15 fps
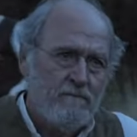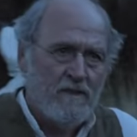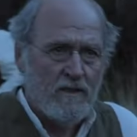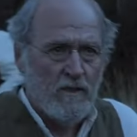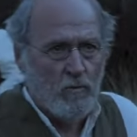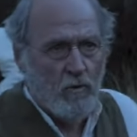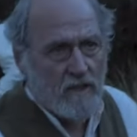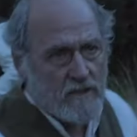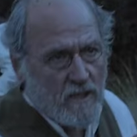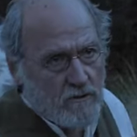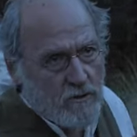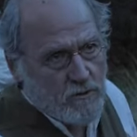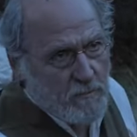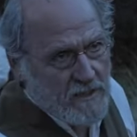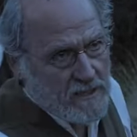Now you watch how
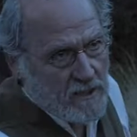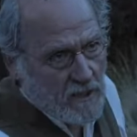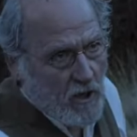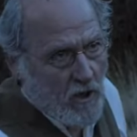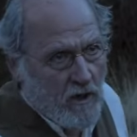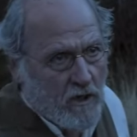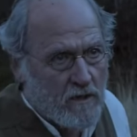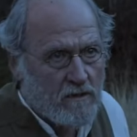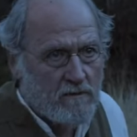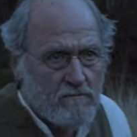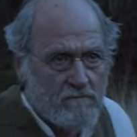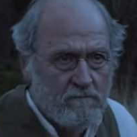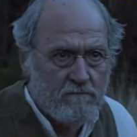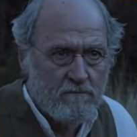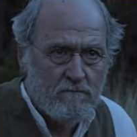you speak to the law.
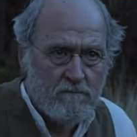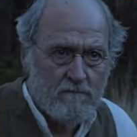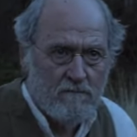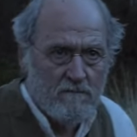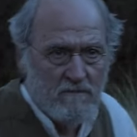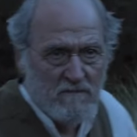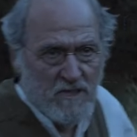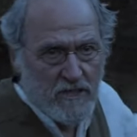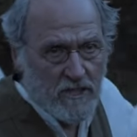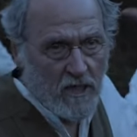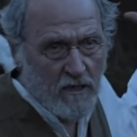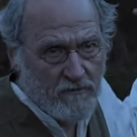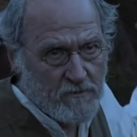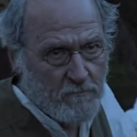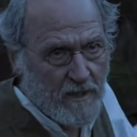
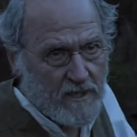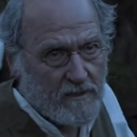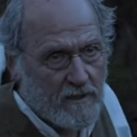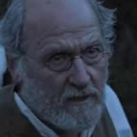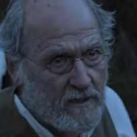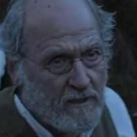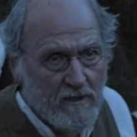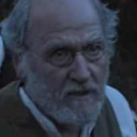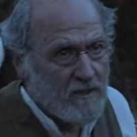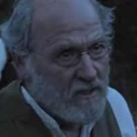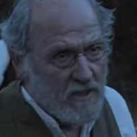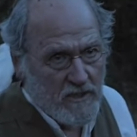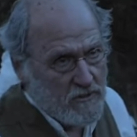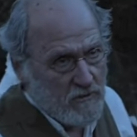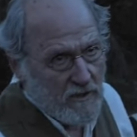Sheriff especially.
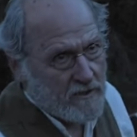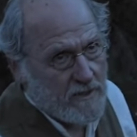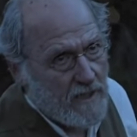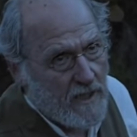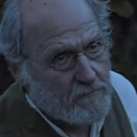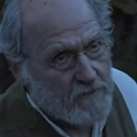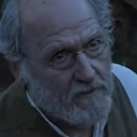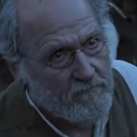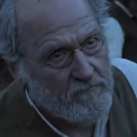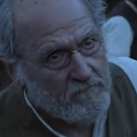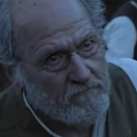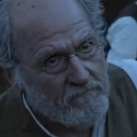You aren't captain.